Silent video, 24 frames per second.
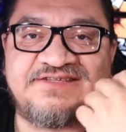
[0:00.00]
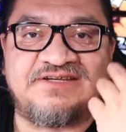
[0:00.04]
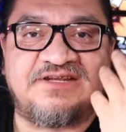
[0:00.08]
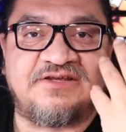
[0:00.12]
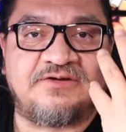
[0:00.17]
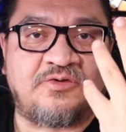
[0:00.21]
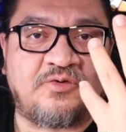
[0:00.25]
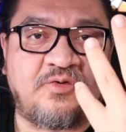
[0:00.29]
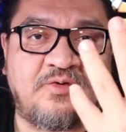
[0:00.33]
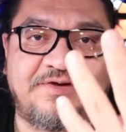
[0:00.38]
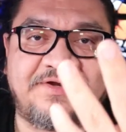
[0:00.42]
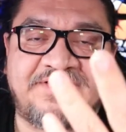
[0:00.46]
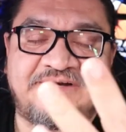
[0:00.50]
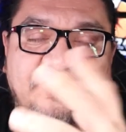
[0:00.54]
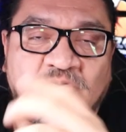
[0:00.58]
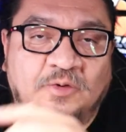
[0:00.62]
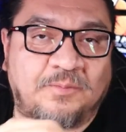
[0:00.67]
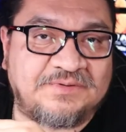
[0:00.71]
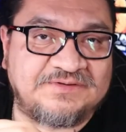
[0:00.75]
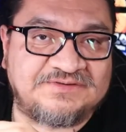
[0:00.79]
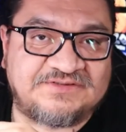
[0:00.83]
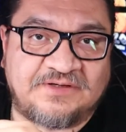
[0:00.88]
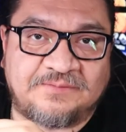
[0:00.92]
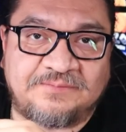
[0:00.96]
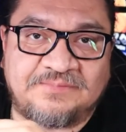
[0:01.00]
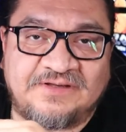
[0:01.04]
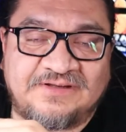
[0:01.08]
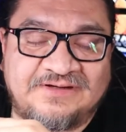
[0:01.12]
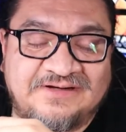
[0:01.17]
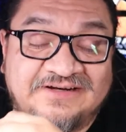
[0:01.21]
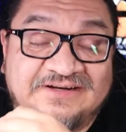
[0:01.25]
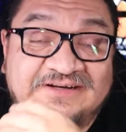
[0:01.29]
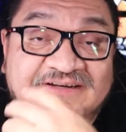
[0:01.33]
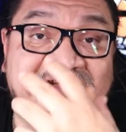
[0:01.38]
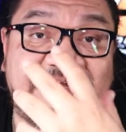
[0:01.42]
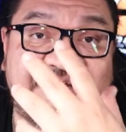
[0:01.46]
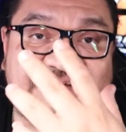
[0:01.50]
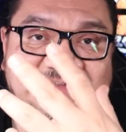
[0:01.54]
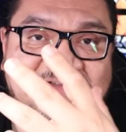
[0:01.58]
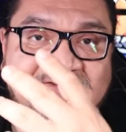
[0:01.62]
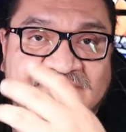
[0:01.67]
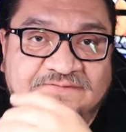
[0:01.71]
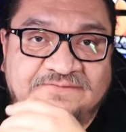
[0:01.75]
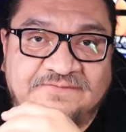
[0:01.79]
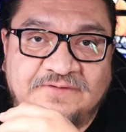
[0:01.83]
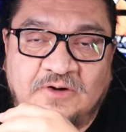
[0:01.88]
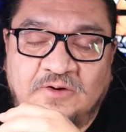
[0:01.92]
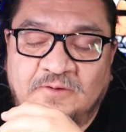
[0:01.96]
and it go ahead and opens up and unlocks
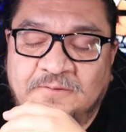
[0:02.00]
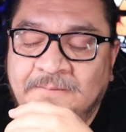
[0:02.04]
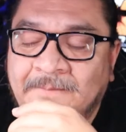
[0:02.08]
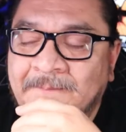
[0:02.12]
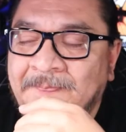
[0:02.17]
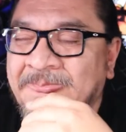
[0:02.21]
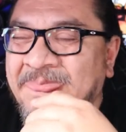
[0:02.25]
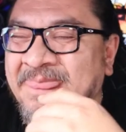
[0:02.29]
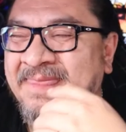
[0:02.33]
the phone.